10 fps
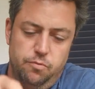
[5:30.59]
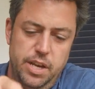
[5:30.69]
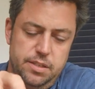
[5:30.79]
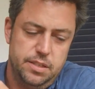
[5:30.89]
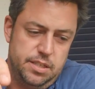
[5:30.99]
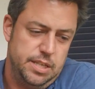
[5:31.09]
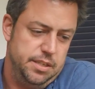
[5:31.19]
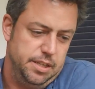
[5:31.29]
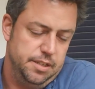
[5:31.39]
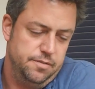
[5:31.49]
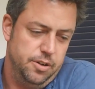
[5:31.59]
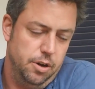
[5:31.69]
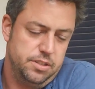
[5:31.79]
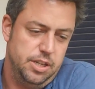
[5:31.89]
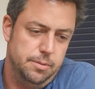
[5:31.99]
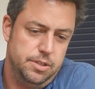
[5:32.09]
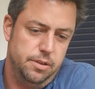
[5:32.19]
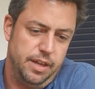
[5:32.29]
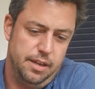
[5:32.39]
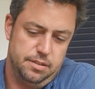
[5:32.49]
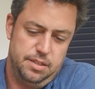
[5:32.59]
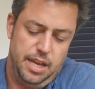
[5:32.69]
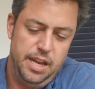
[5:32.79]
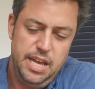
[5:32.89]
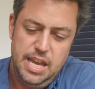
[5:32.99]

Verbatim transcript: recent statistics for October two thousand ten,